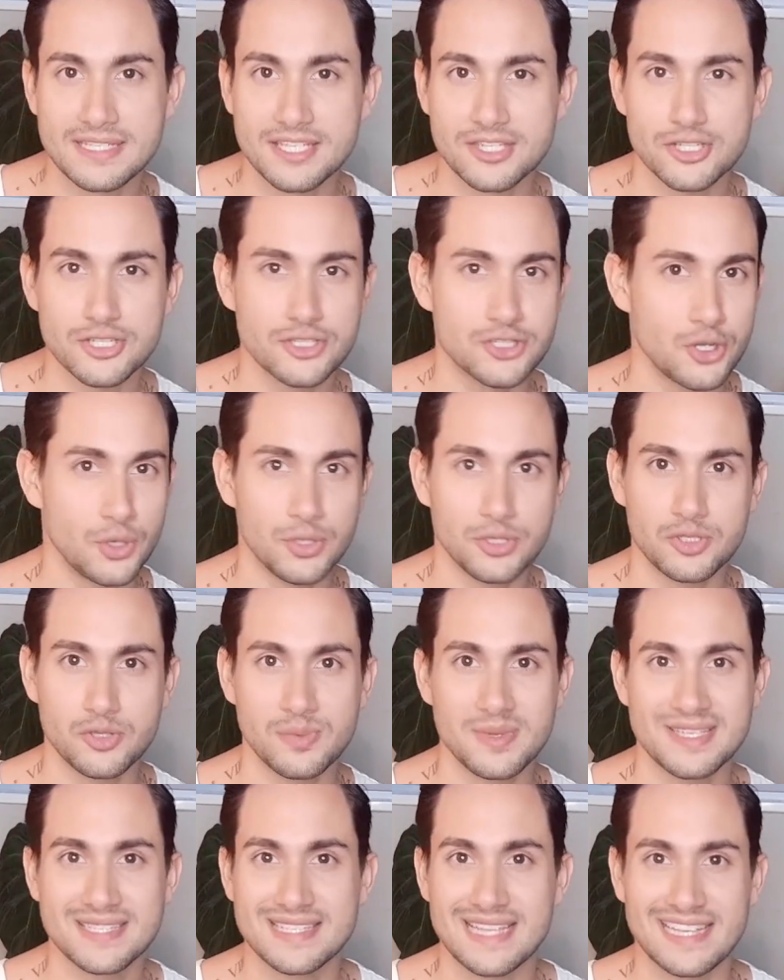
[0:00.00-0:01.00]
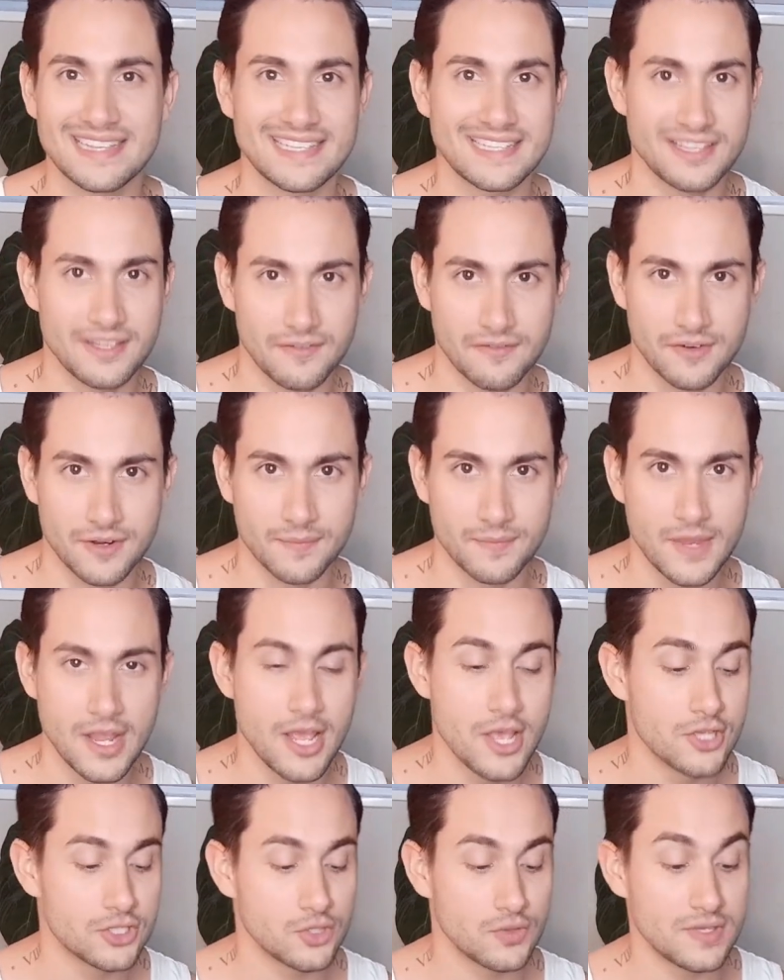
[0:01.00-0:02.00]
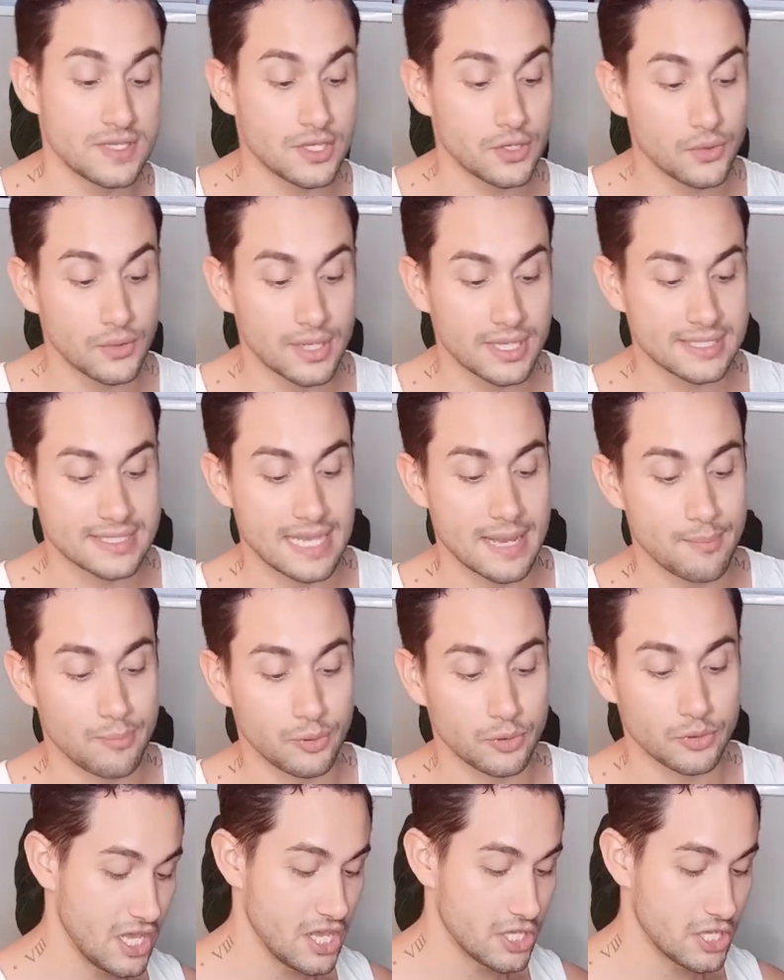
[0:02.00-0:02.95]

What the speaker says: are just going to be slightly different. So this is a good example.